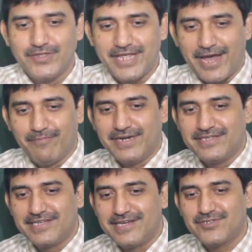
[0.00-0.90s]
the number
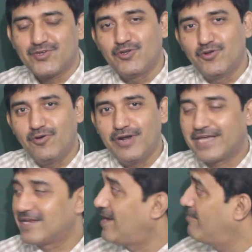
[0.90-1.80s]
is here, so you know
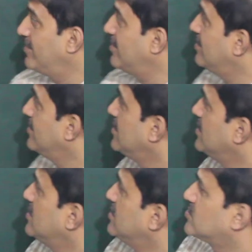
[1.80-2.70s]
like number.
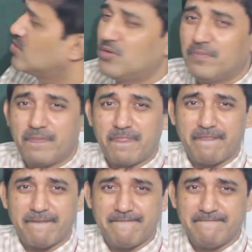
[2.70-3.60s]
So
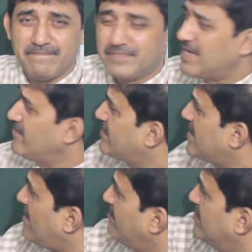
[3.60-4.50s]
if the
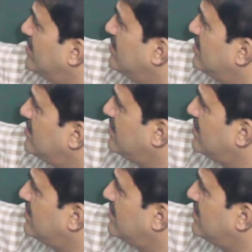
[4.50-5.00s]
number,